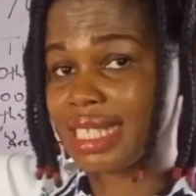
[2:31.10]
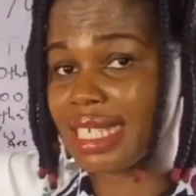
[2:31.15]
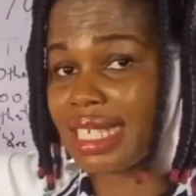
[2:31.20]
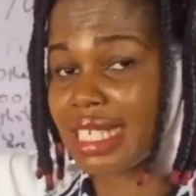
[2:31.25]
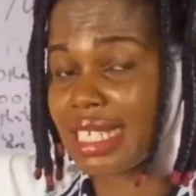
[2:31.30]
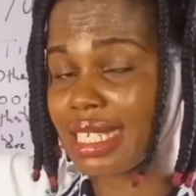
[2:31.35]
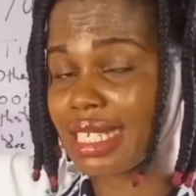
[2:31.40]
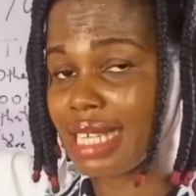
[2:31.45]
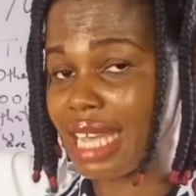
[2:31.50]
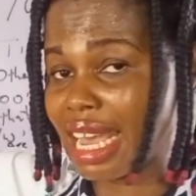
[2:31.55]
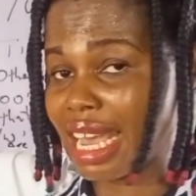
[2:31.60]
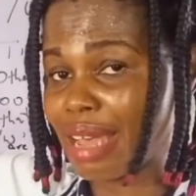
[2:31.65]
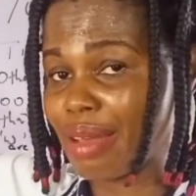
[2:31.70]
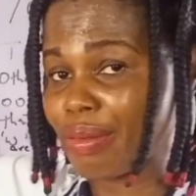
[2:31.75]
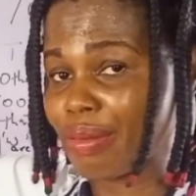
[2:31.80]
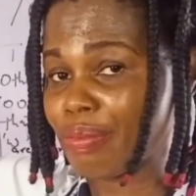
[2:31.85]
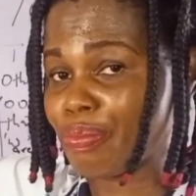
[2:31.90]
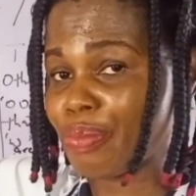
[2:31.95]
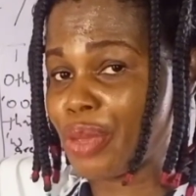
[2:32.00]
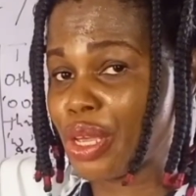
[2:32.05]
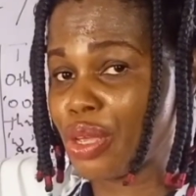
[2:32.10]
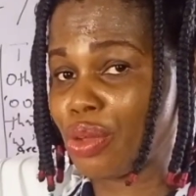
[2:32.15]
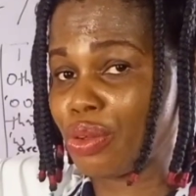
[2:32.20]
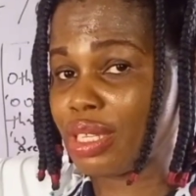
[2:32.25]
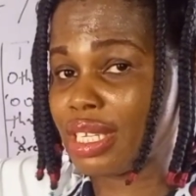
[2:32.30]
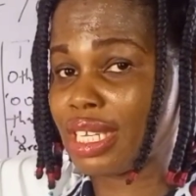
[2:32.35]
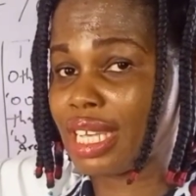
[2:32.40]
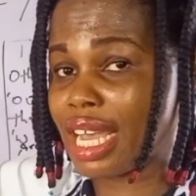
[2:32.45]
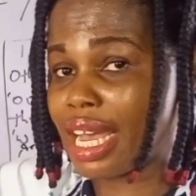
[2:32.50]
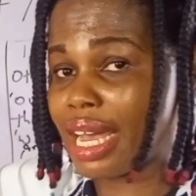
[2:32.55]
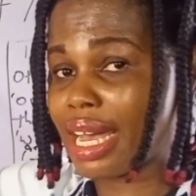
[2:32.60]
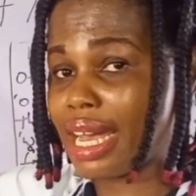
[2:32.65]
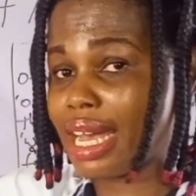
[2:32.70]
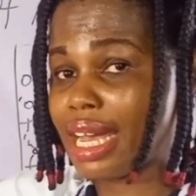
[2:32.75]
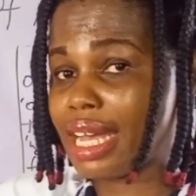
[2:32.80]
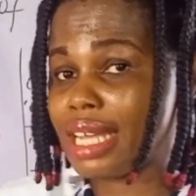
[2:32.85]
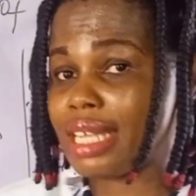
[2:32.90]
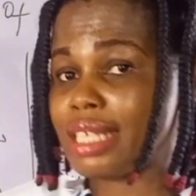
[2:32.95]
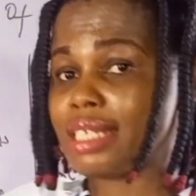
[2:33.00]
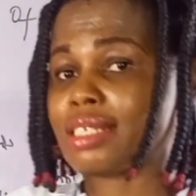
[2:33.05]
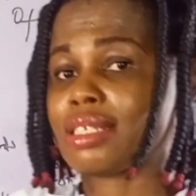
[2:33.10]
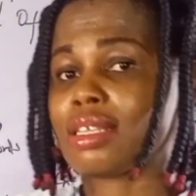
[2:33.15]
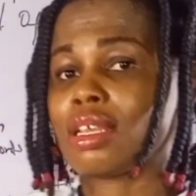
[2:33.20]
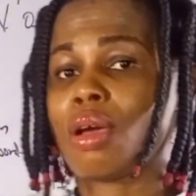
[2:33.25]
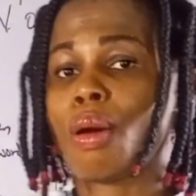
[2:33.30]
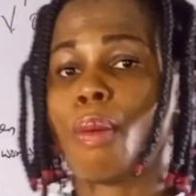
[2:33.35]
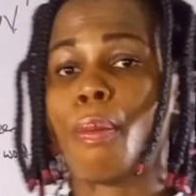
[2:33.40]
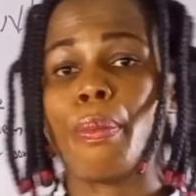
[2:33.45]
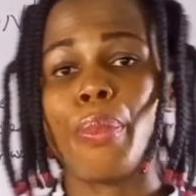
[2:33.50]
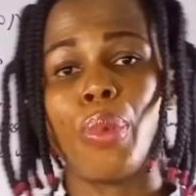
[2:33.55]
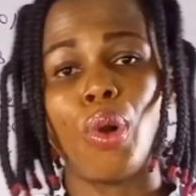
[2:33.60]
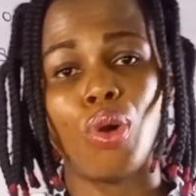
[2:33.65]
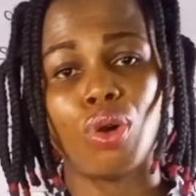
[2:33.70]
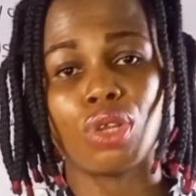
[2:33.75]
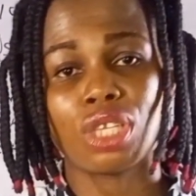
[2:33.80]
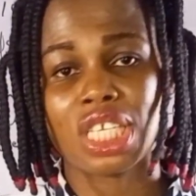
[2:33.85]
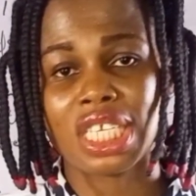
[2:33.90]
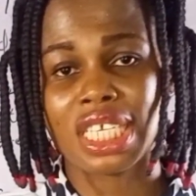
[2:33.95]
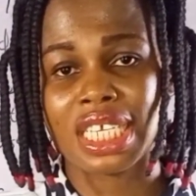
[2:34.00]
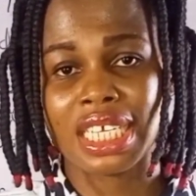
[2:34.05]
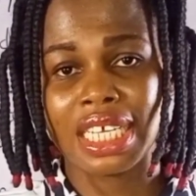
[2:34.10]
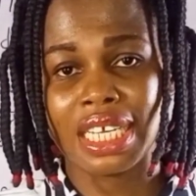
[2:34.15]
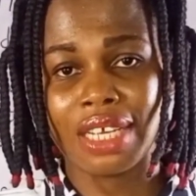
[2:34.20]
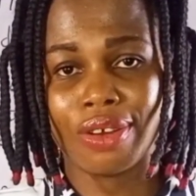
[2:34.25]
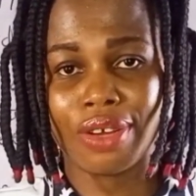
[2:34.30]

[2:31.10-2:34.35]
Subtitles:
this put as pot.